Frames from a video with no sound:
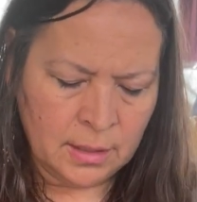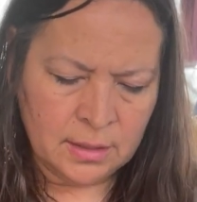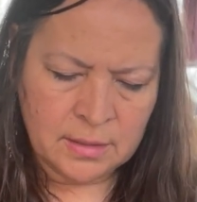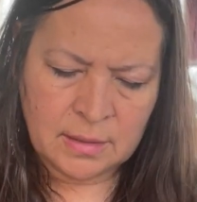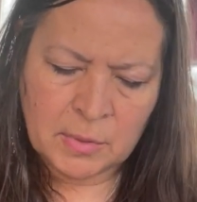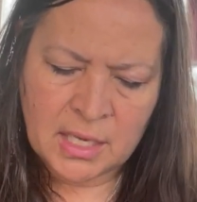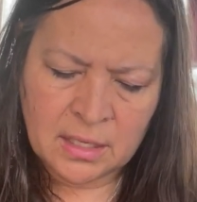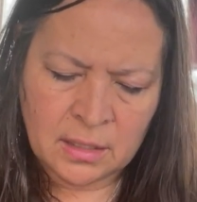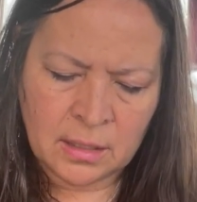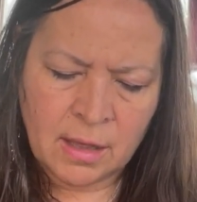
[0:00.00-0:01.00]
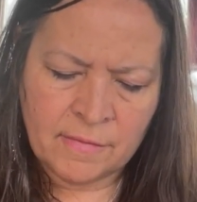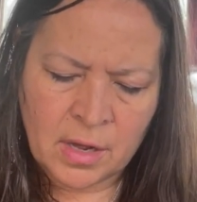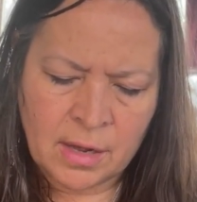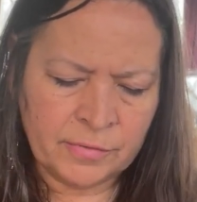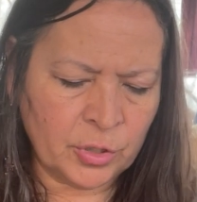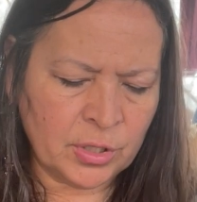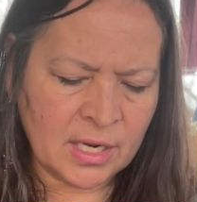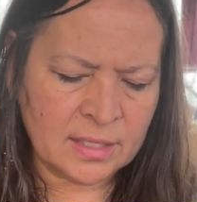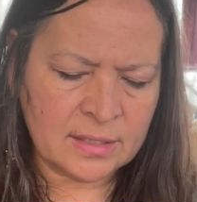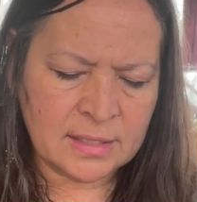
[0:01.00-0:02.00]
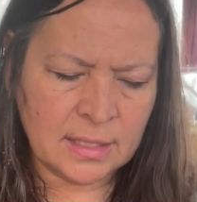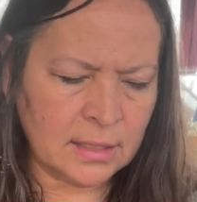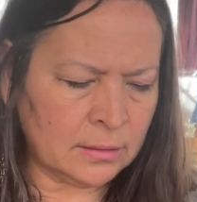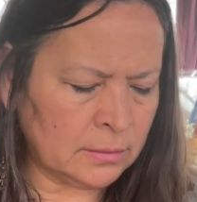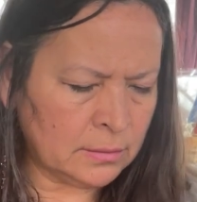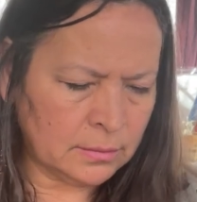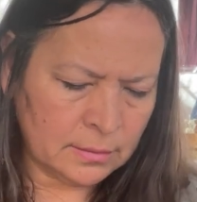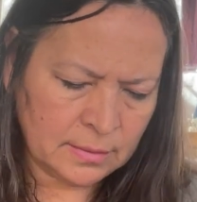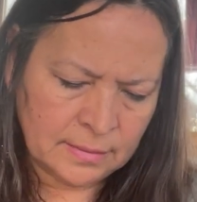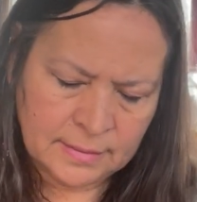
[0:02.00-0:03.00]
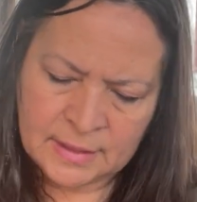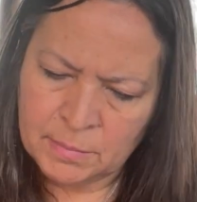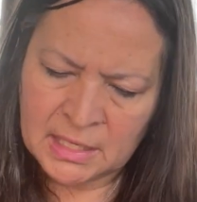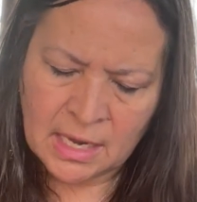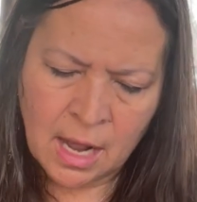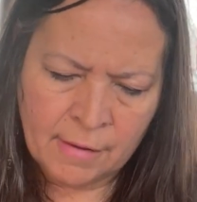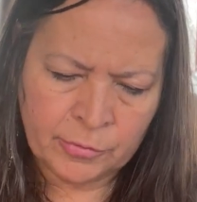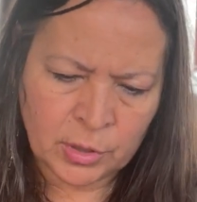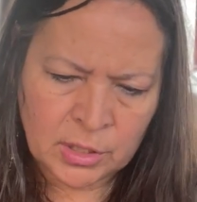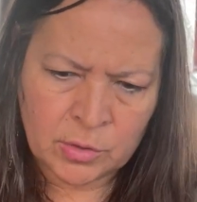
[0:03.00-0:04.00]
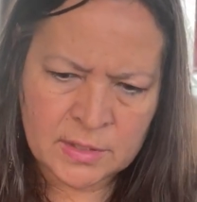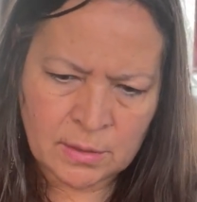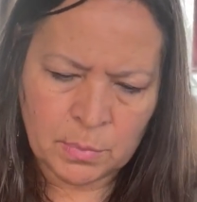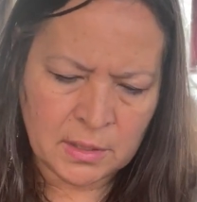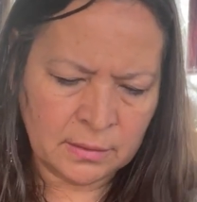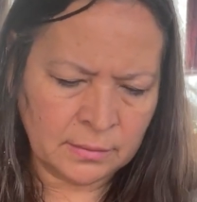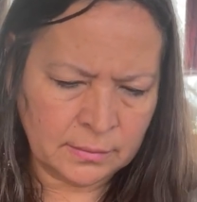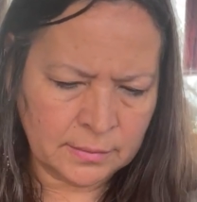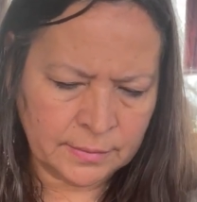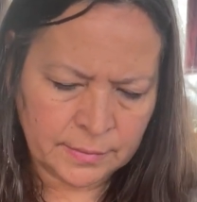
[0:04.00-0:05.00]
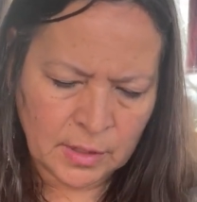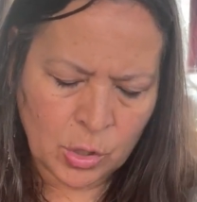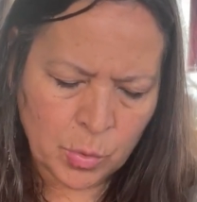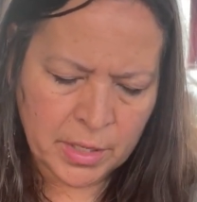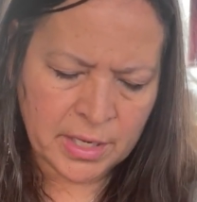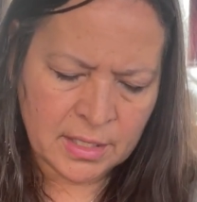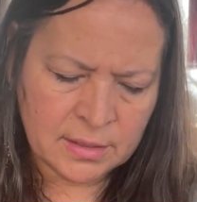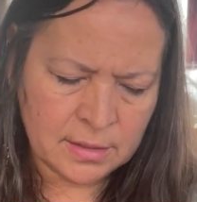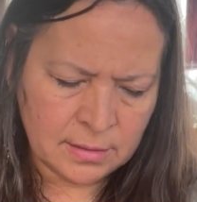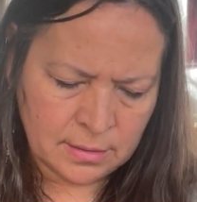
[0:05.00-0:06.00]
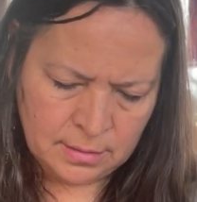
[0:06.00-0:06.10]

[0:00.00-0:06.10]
Some kind of love offer you're not seeing somebody offering you something, Aquarius.